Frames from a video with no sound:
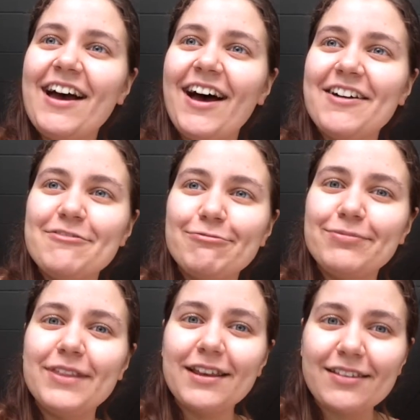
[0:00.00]
Uh,
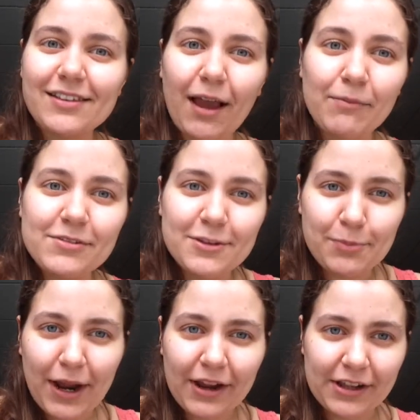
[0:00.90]
this comes to
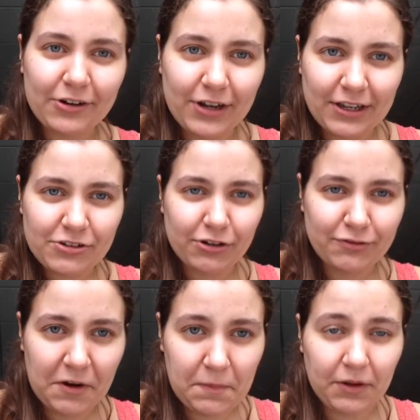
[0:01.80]
bear in international
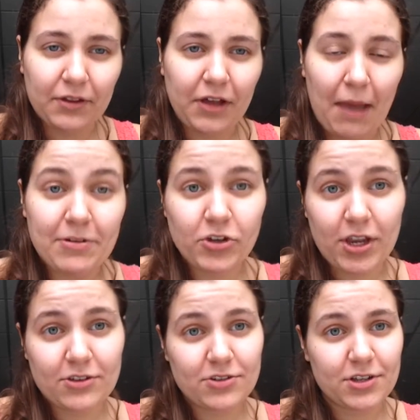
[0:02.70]
environmental and climate
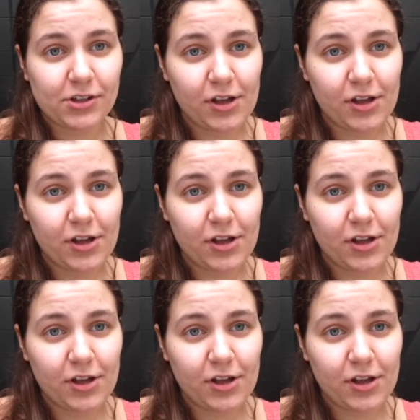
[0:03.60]
change